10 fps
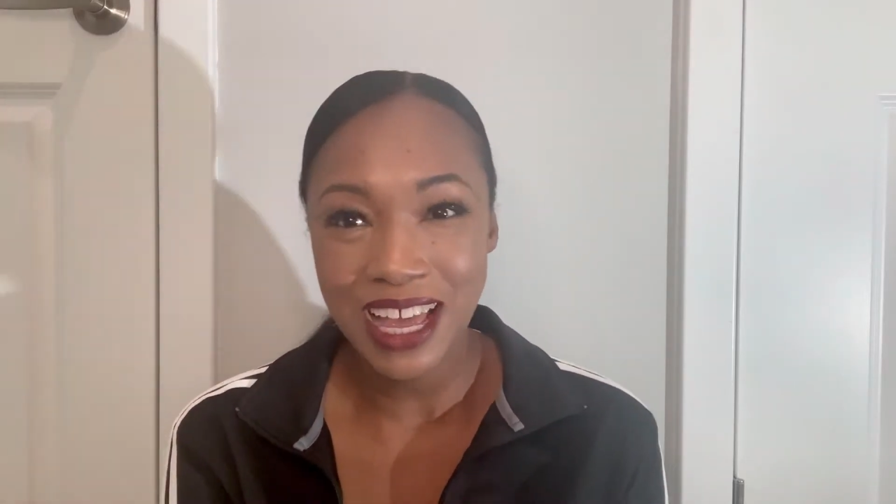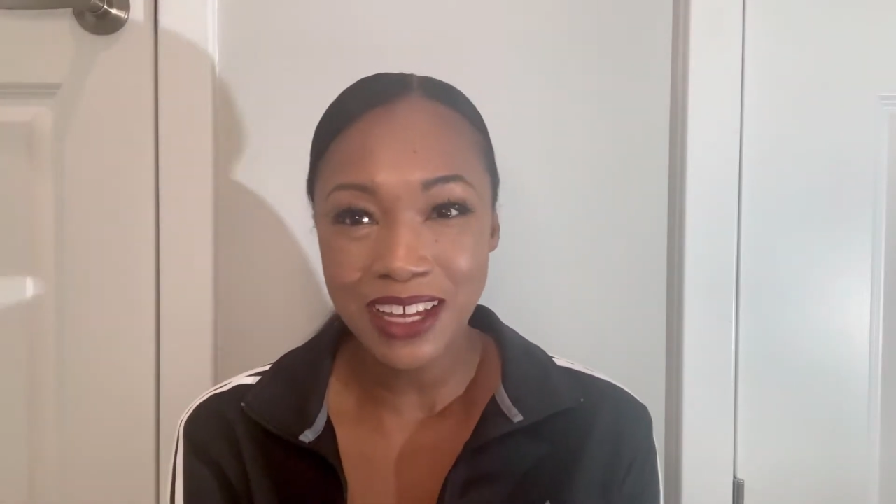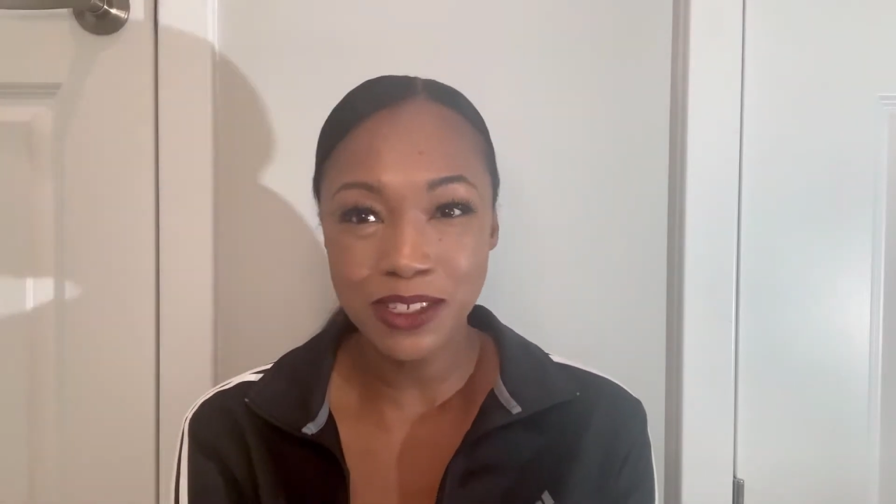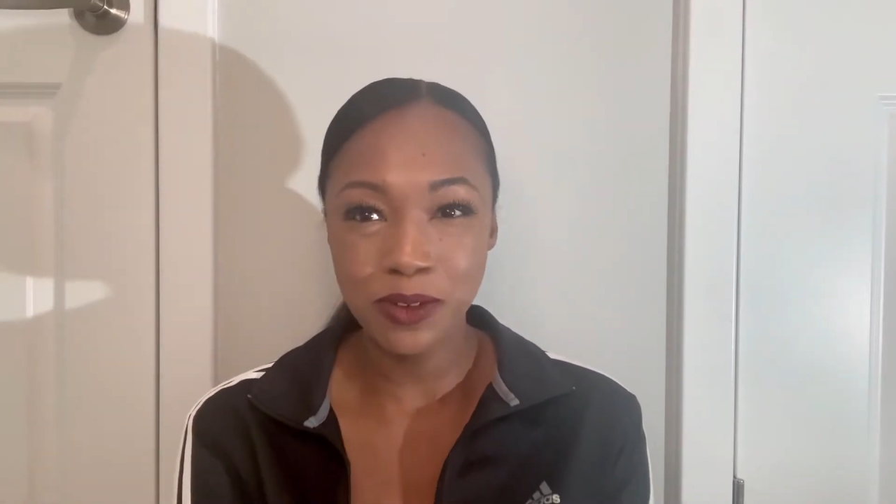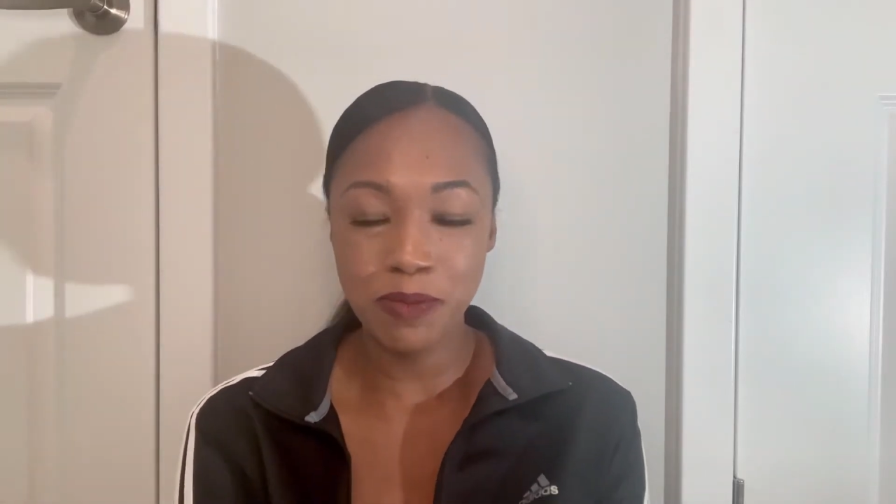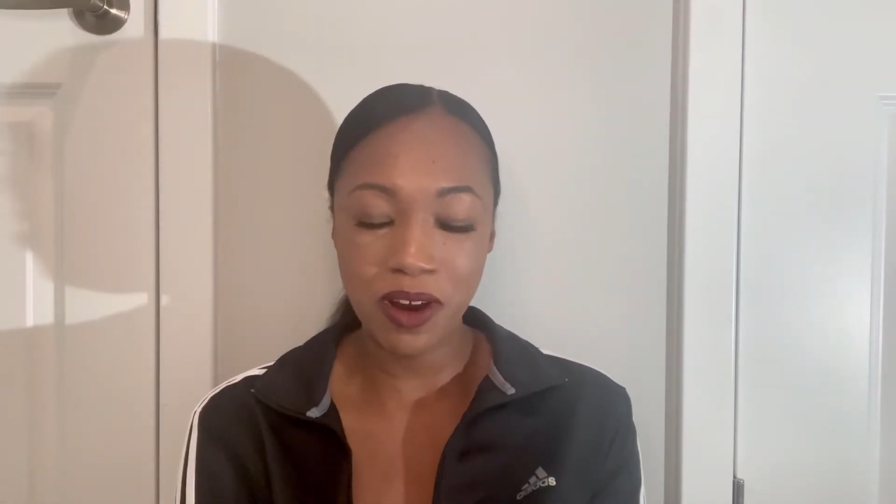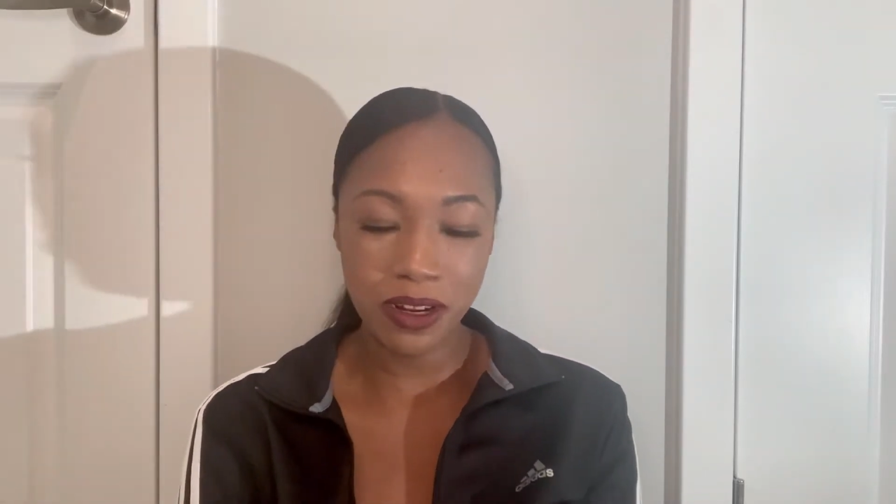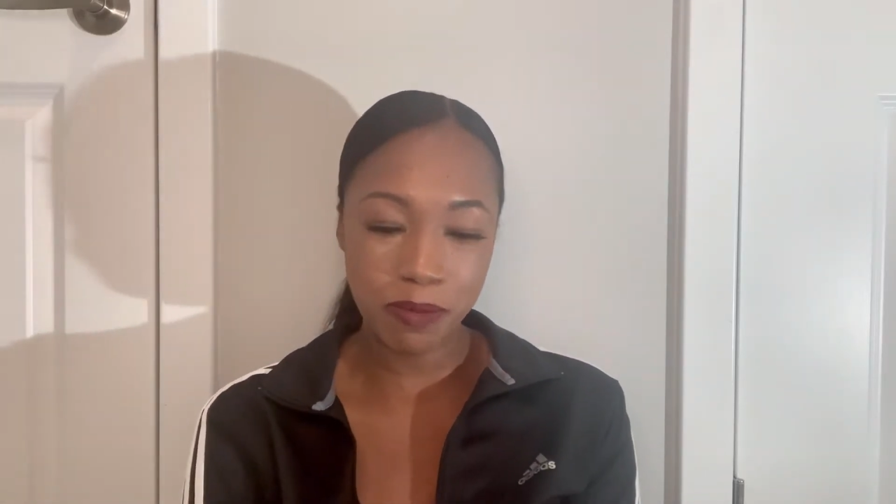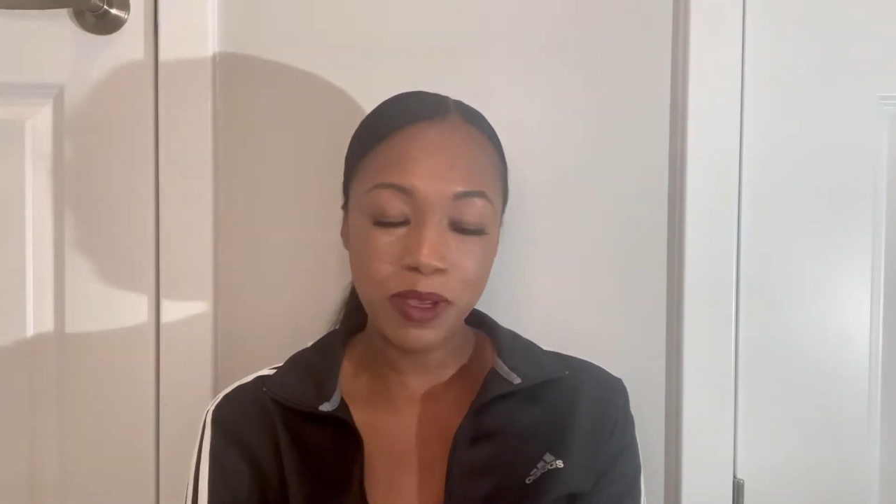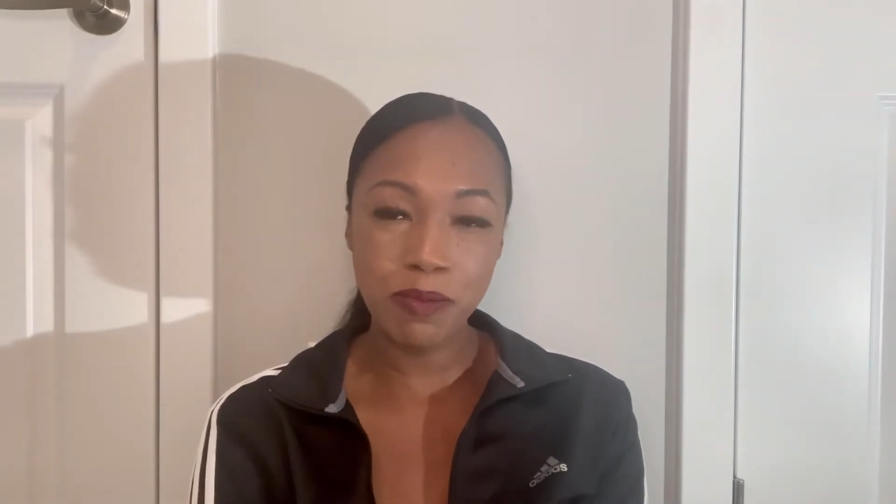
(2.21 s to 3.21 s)
you doing, party
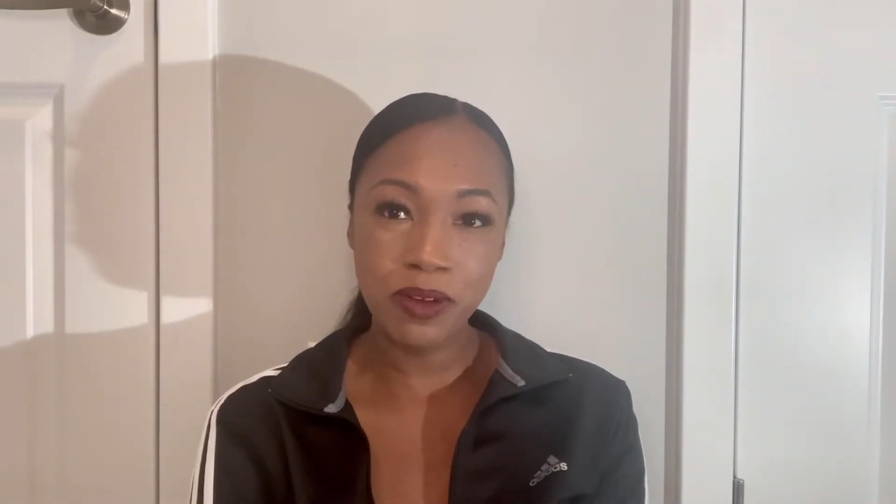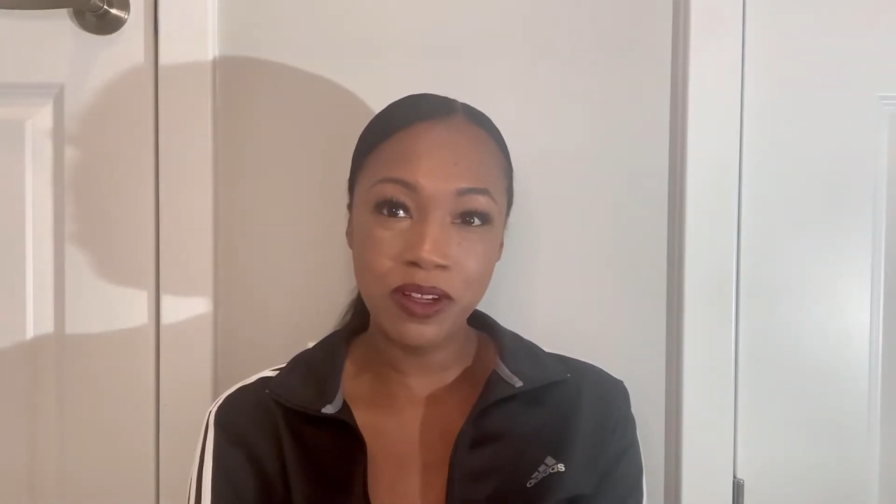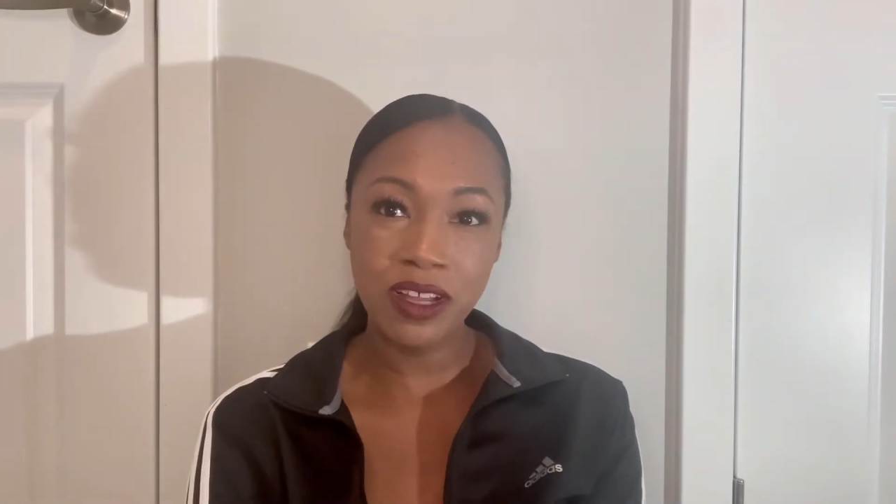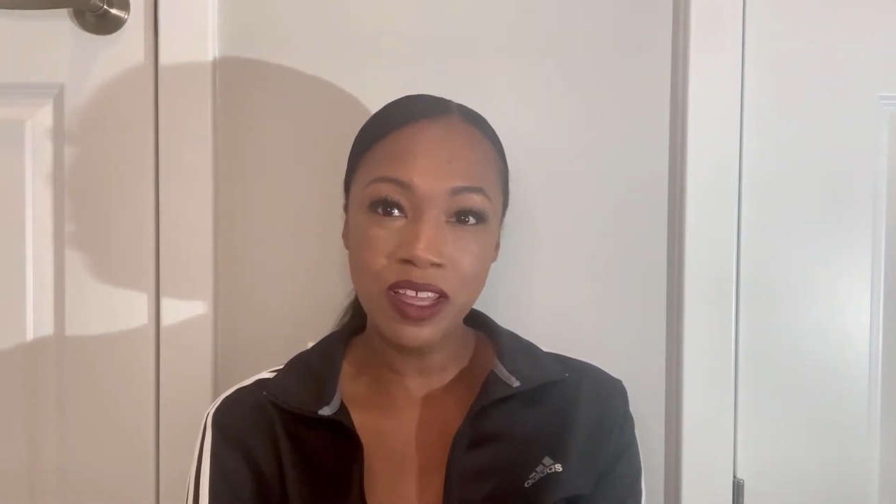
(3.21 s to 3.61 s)
people?